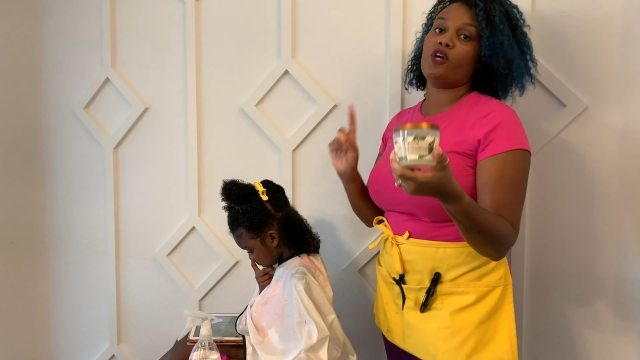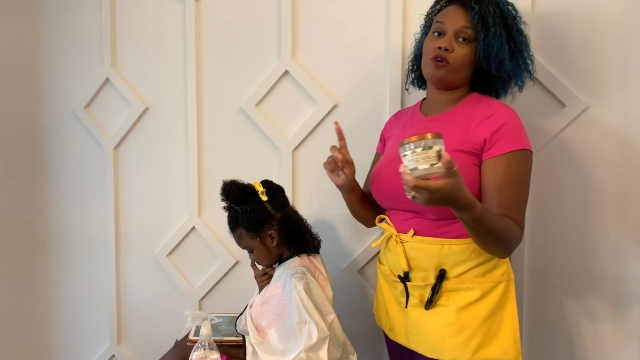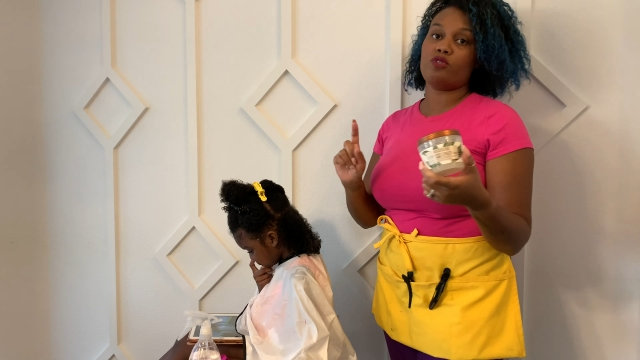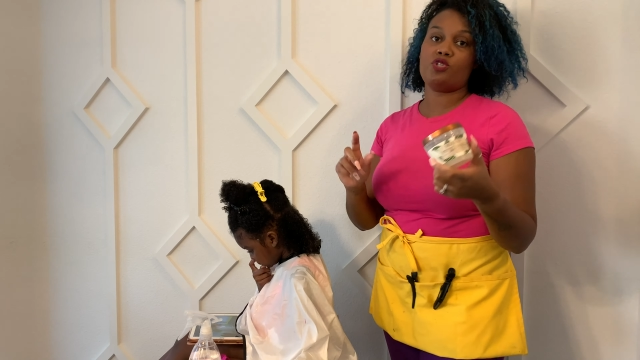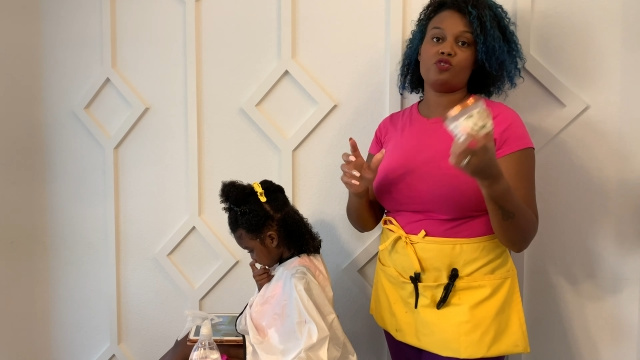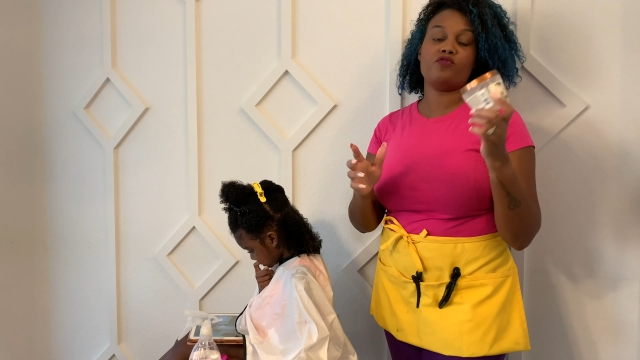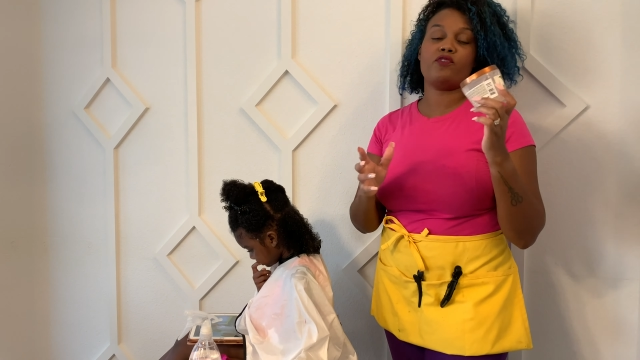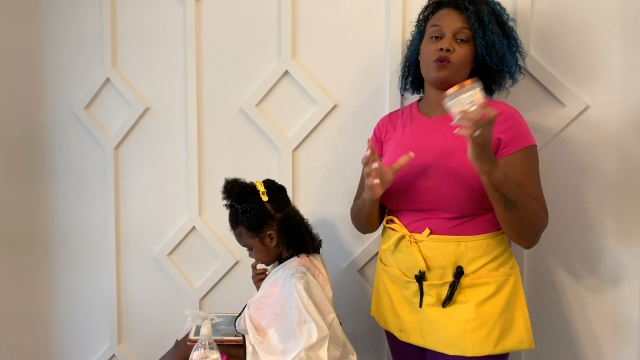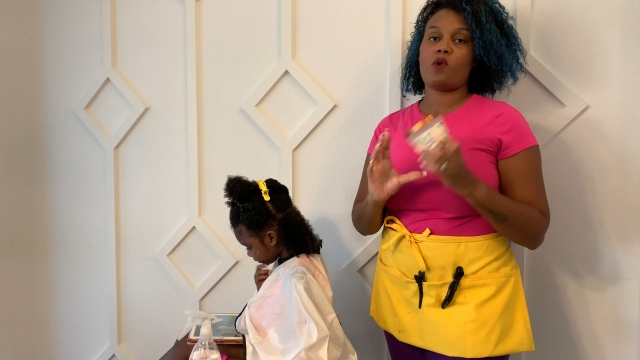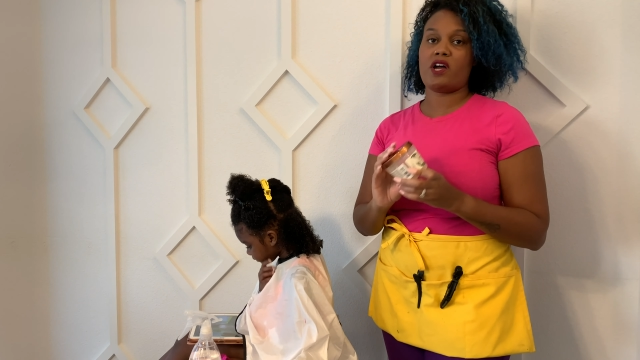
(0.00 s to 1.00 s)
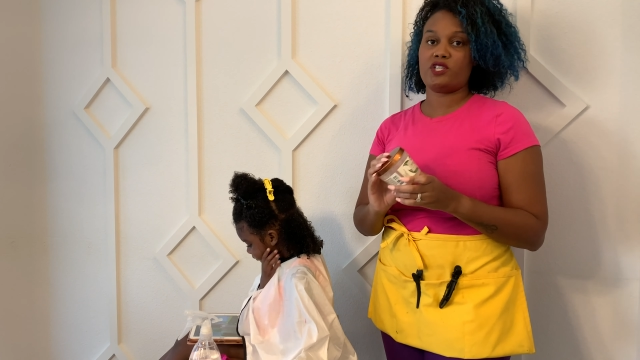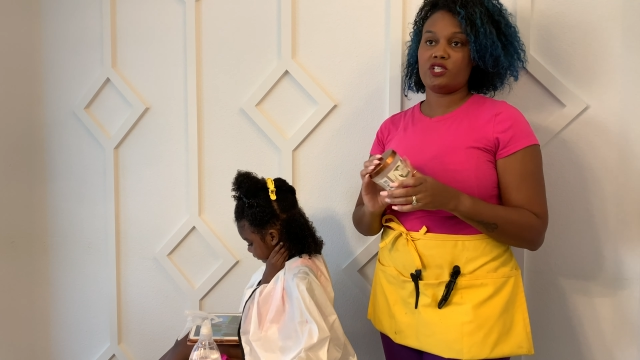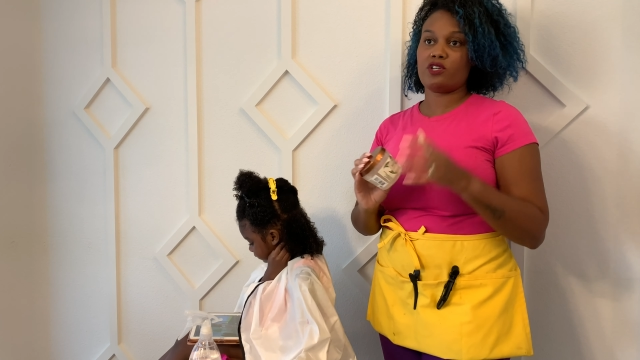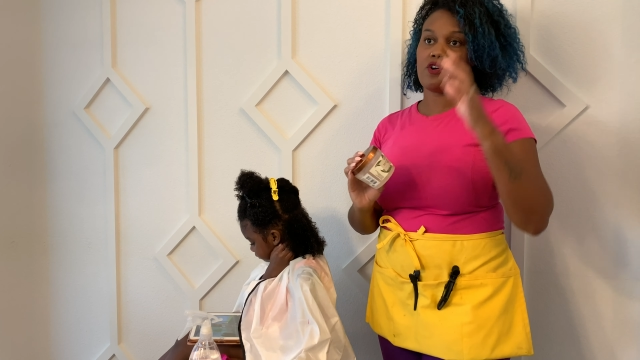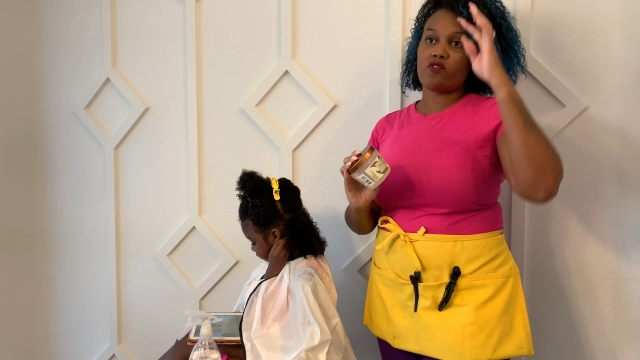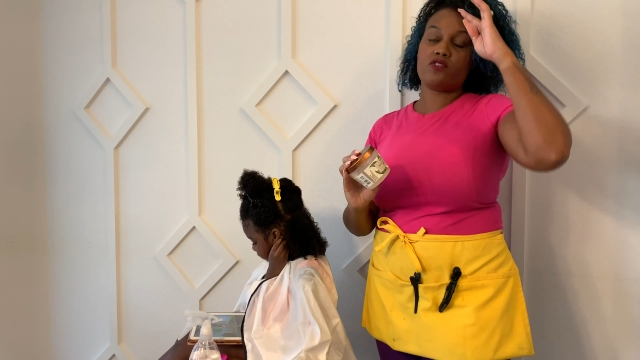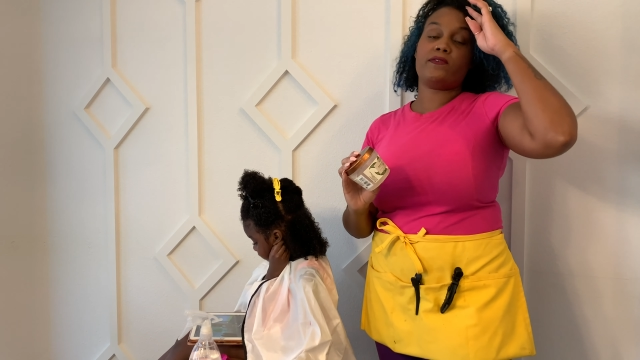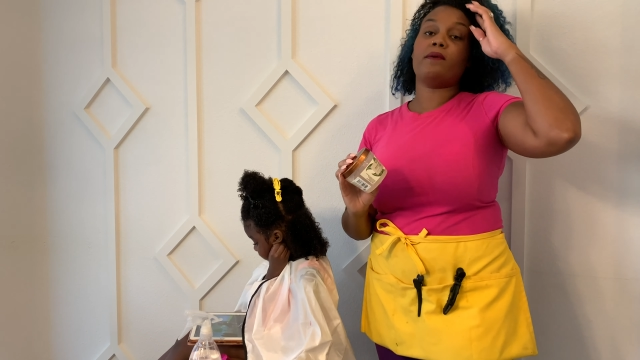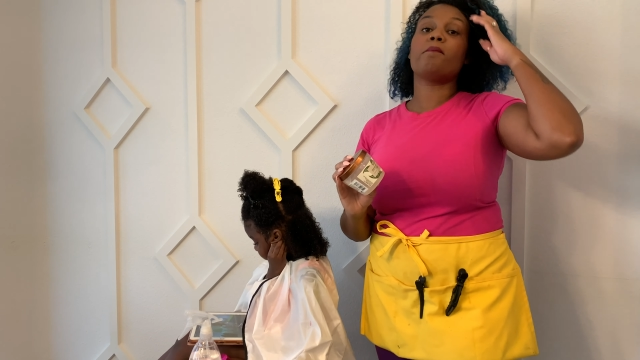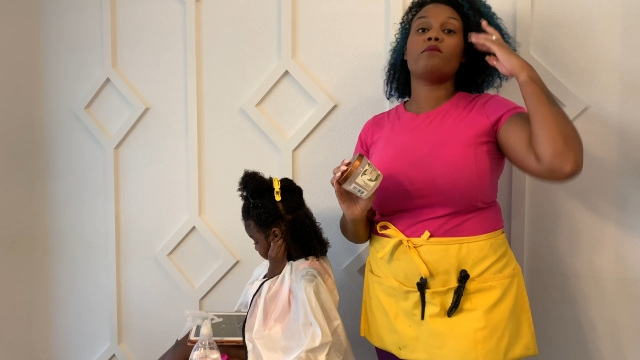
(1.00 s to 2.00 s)
go-to for wash and goes
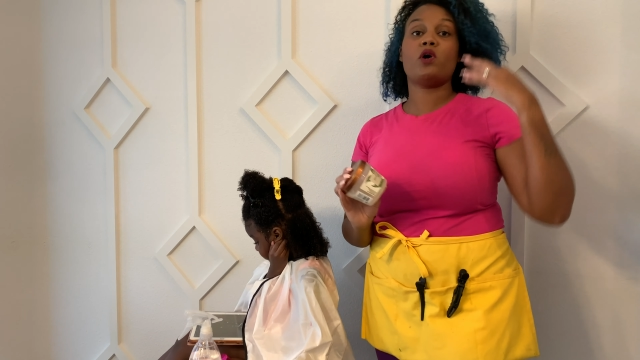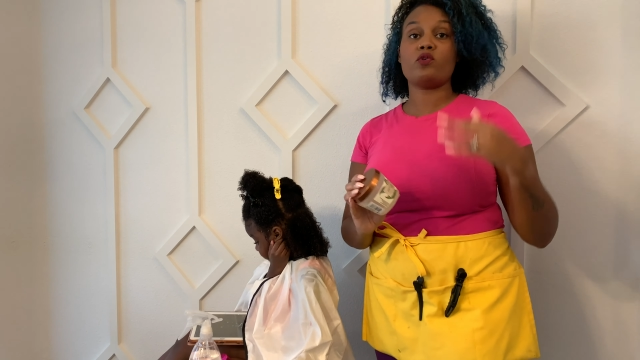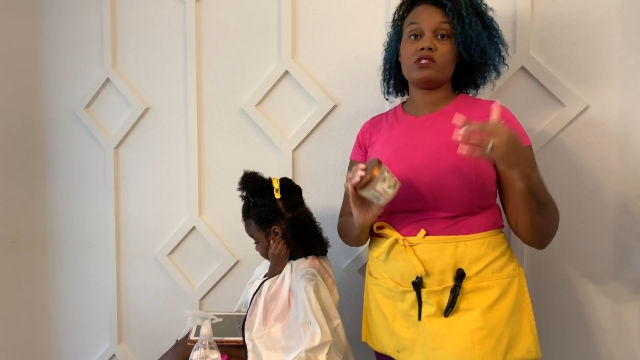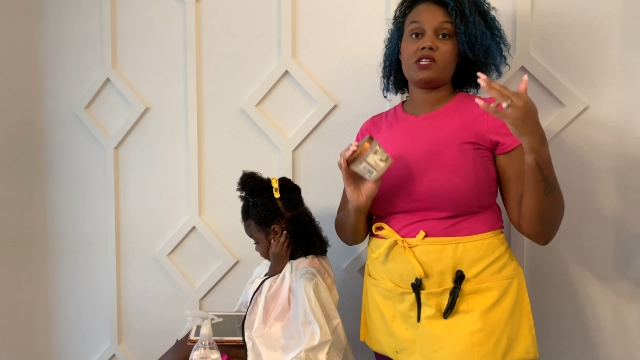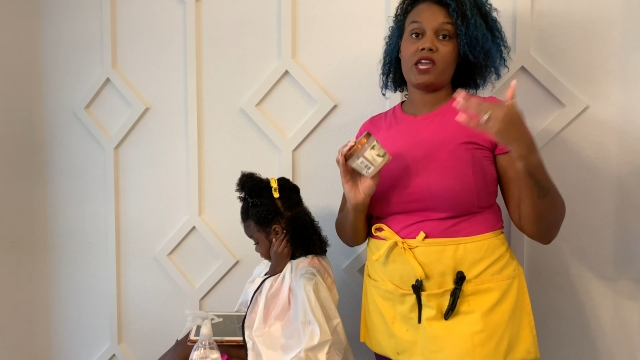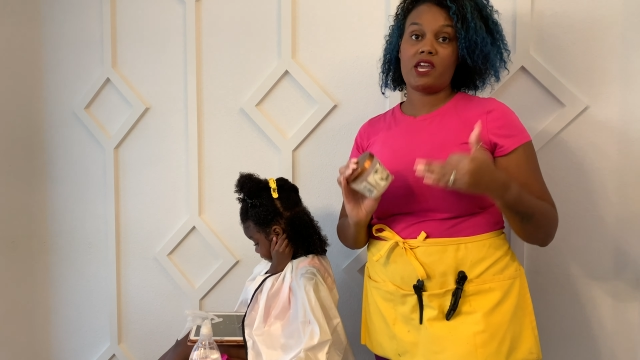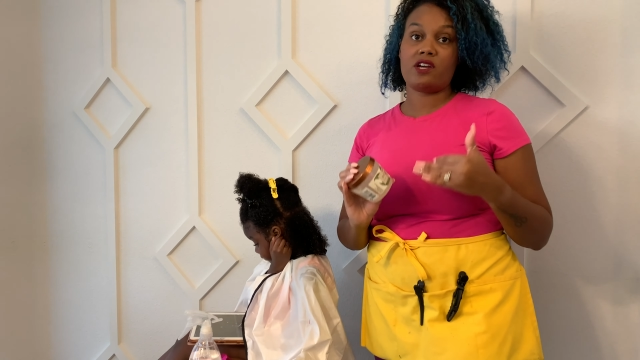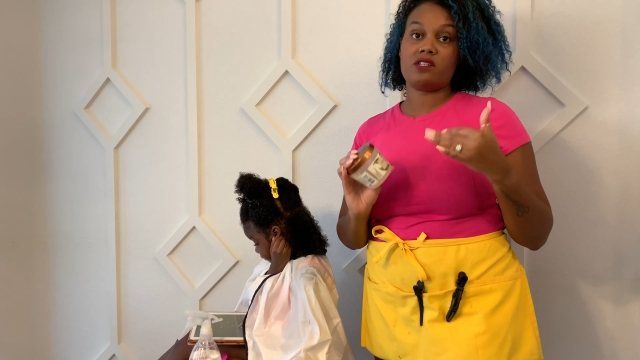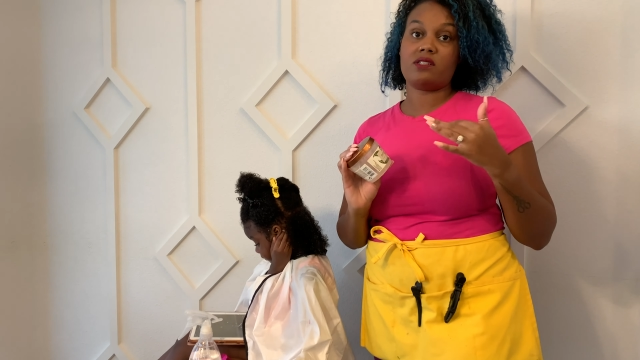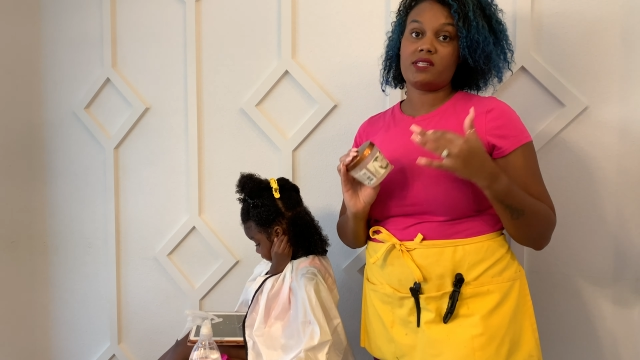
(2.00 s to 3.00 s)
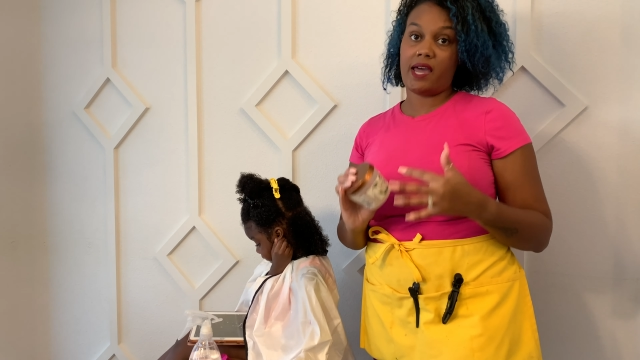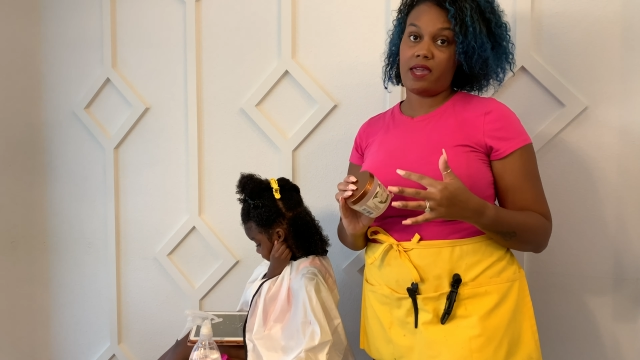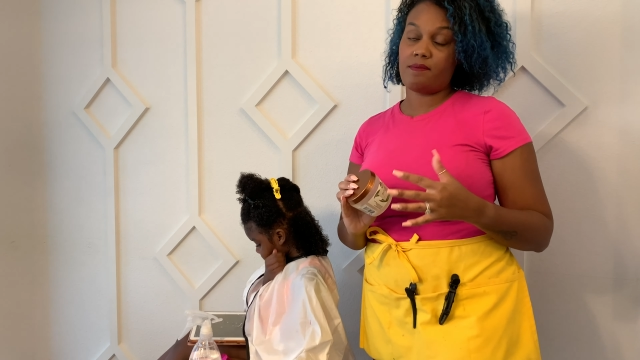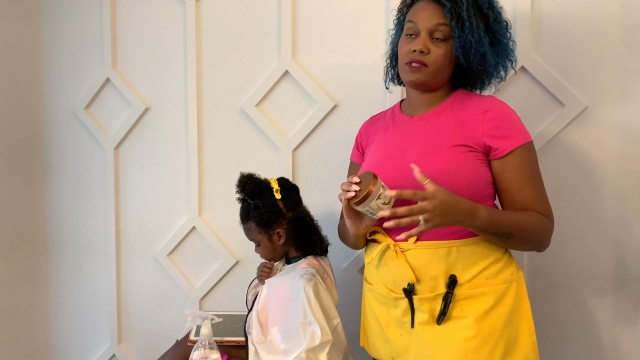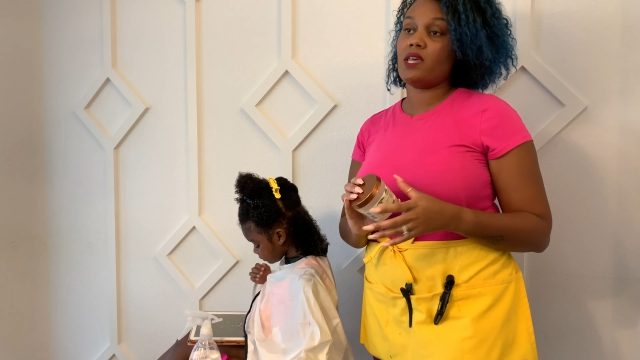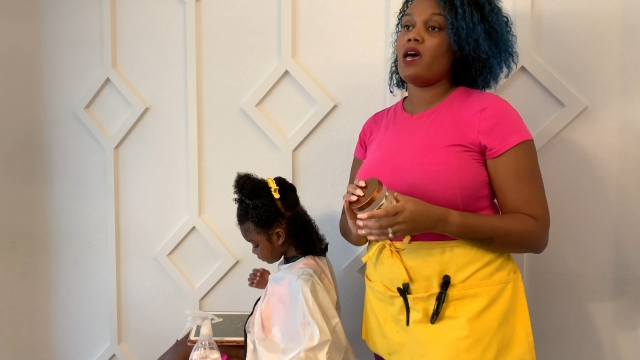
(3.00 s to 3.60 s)
for most hair types.